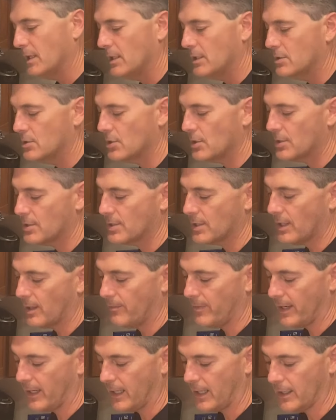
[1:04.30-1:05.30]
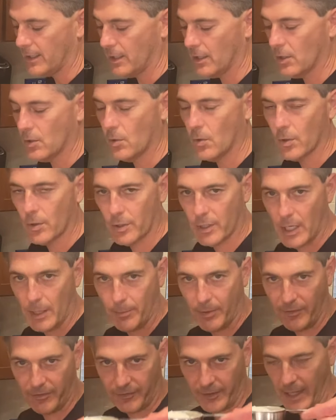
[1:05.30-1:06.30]
Just about a 1/4 cup
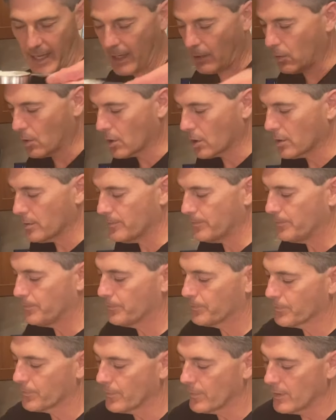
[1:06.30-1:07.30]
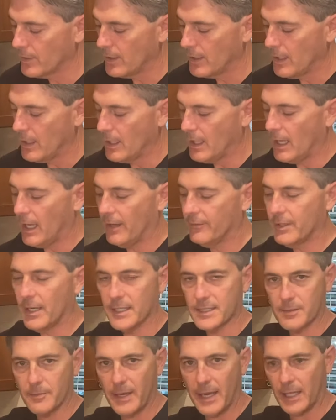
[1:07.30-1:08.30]
of flour. I've got
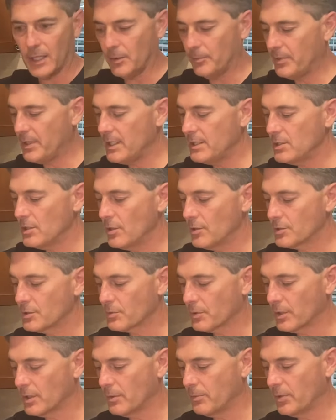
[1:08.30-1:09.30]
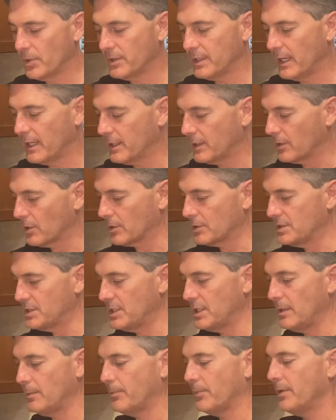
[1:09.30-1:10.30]
some jalapenos. We're going to put that in our
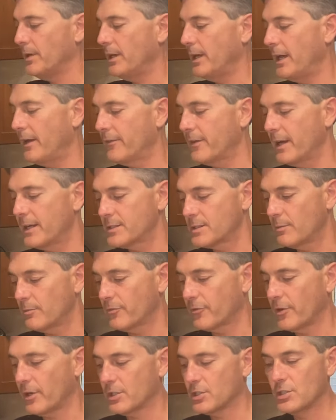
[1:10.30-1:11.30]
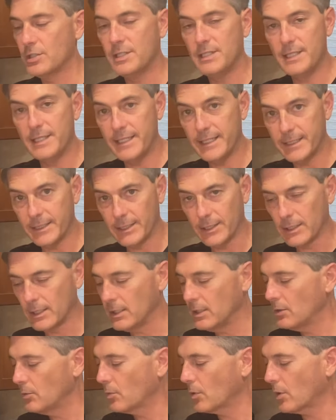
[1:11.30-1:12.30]
dip. I've got some fresh dill.
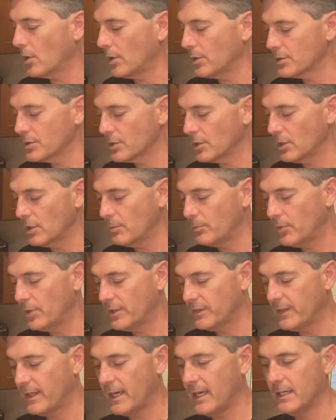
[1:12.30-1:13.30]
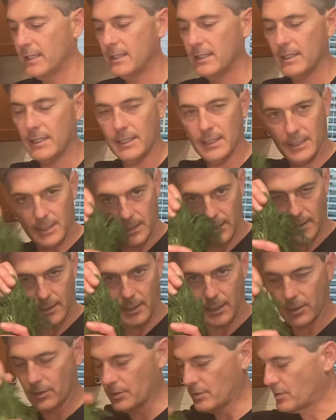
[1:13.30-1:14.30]
We're also going to put that in
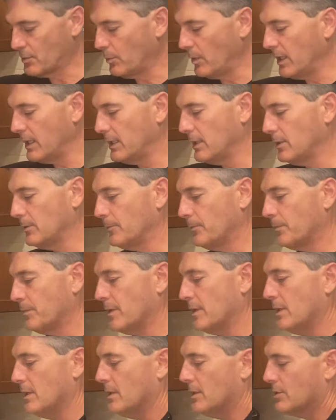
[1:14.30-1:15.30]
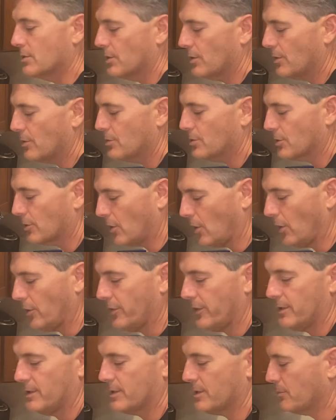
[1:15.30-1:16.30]
there as well. So those are all
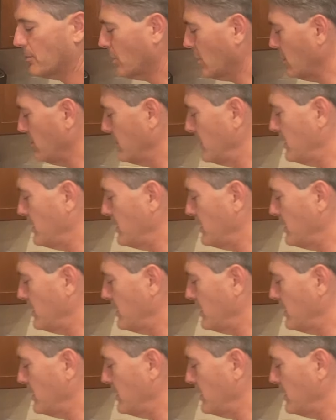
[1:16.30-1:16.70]
things that we're going to be